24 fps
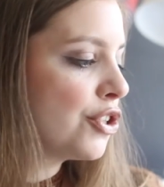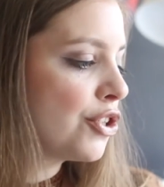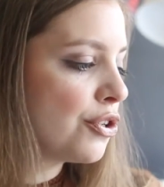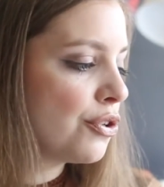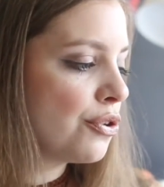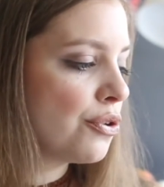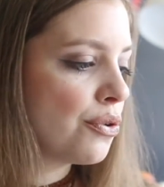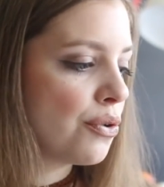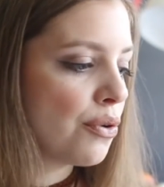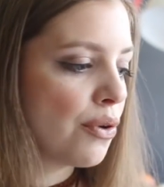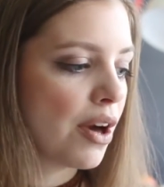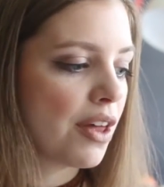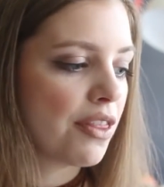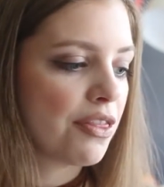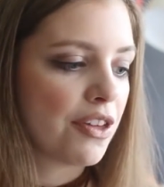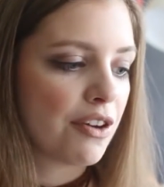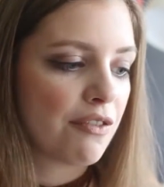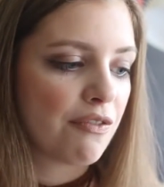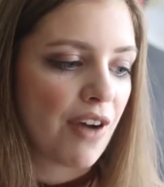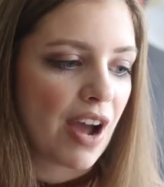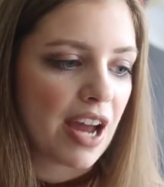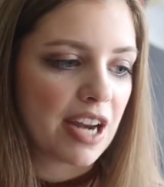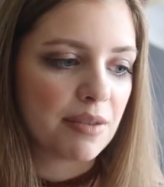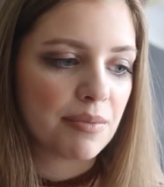to
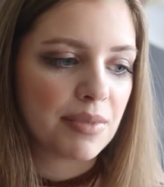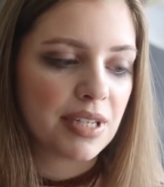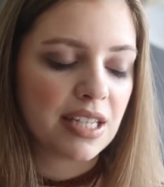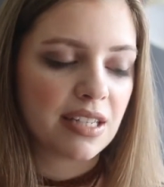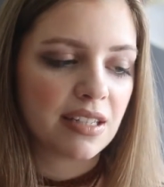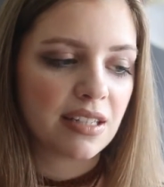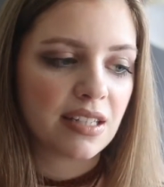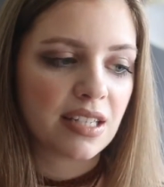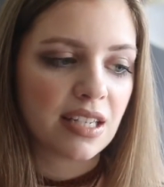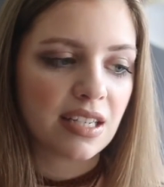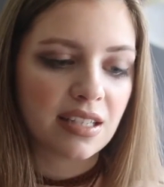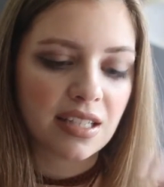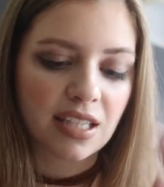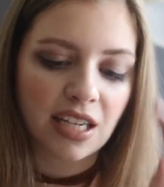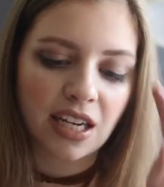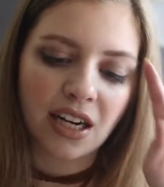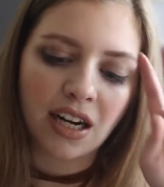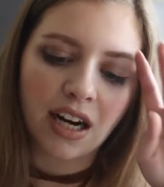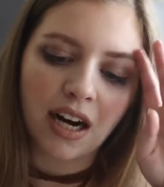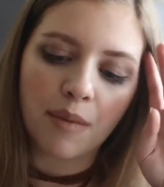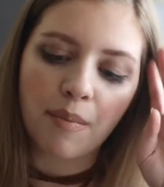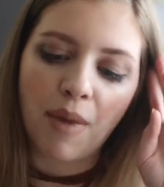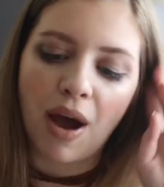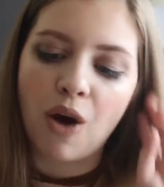the vitamin C
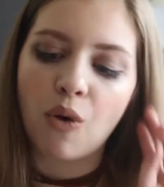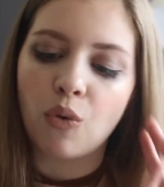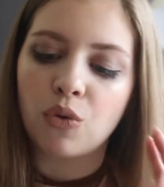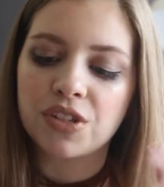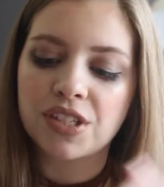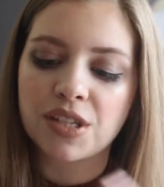serum,